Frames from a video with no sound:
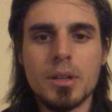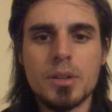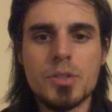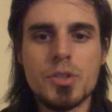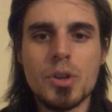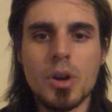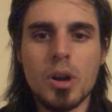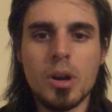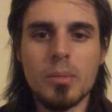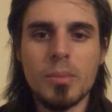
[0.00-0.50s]

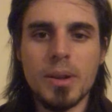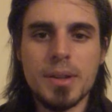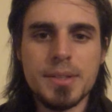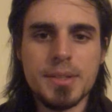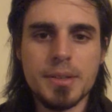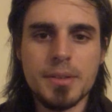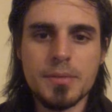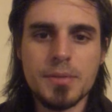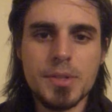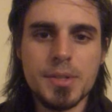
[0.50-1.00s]
jar
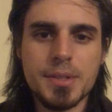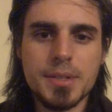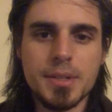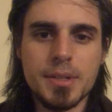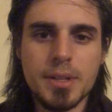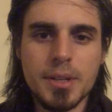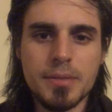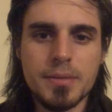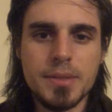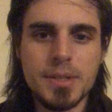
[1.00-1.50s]
myself just
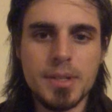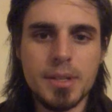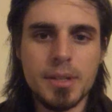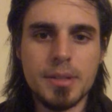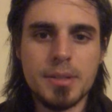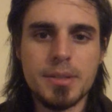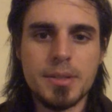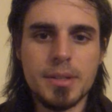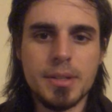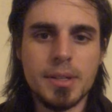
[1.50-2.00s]
enough
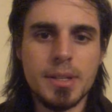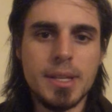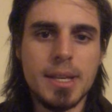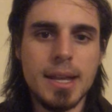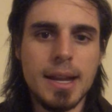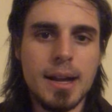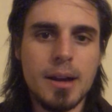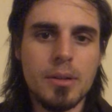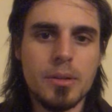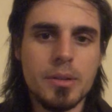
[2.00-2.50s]
to
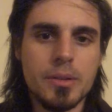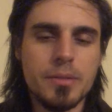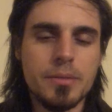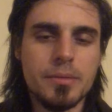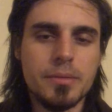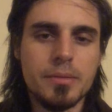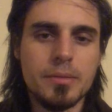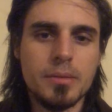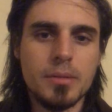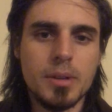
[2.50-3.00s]
get out of
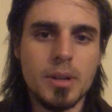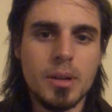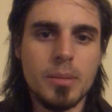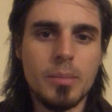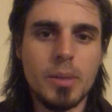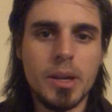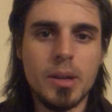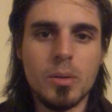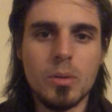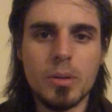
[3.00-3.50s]

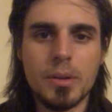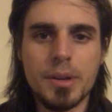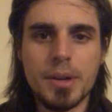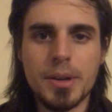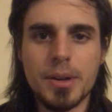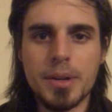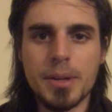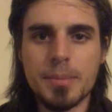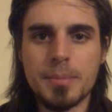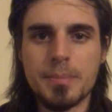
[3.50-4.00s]
my
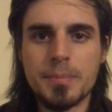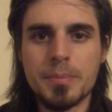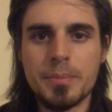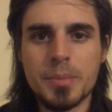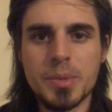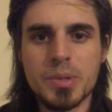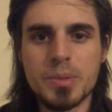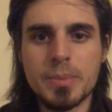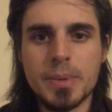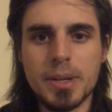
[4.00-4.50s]
ordinary
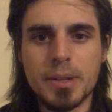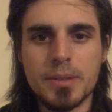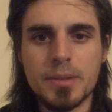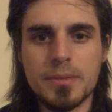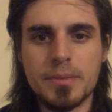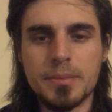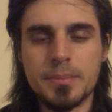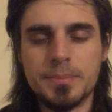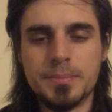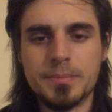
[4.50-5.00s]

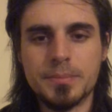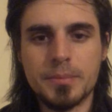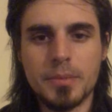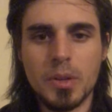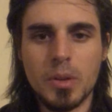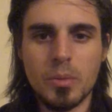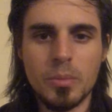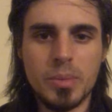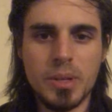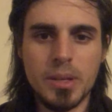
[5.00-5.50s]
perspective,
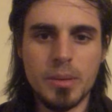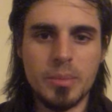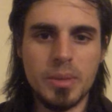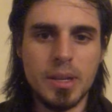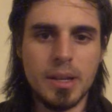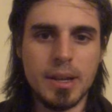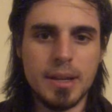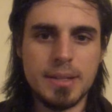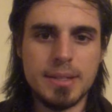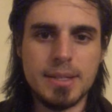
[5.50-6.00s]

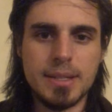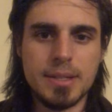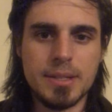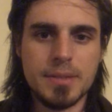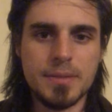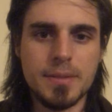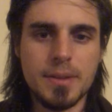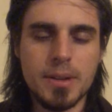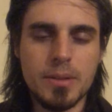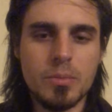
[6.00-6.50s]
being
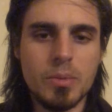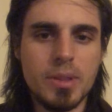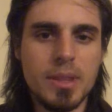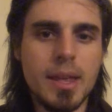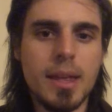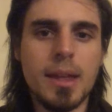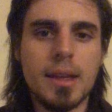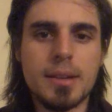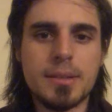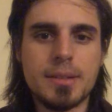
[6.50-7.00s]
identified with
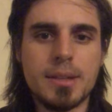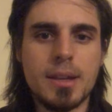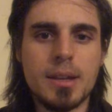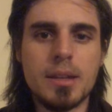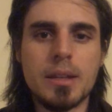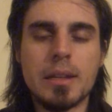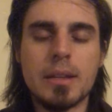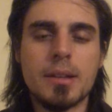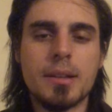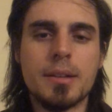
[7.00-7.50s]
that
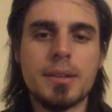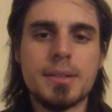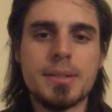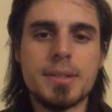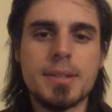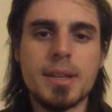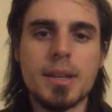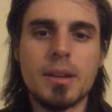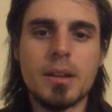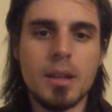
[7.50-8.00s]
anxiety, and
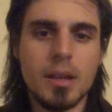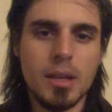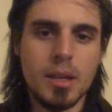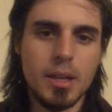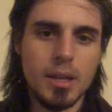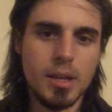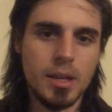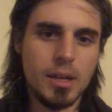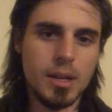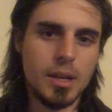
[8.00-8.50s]
instead
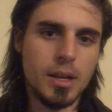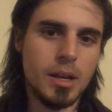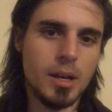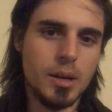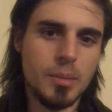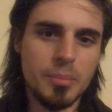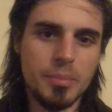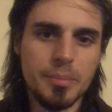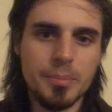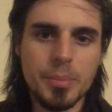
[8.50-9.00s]

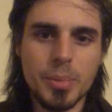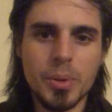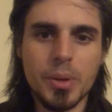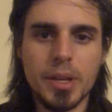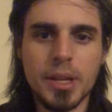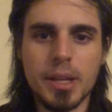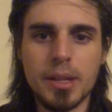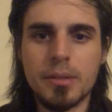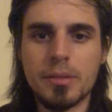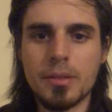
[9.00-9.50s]

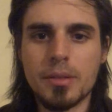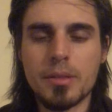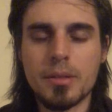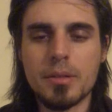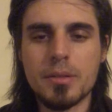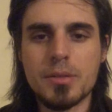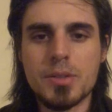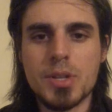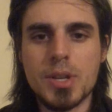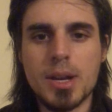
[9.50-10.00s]
putting it in the
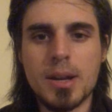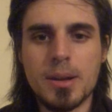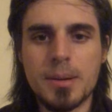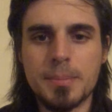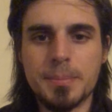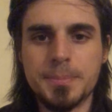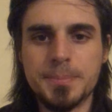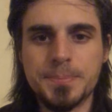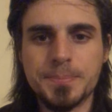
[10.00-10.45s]
third chair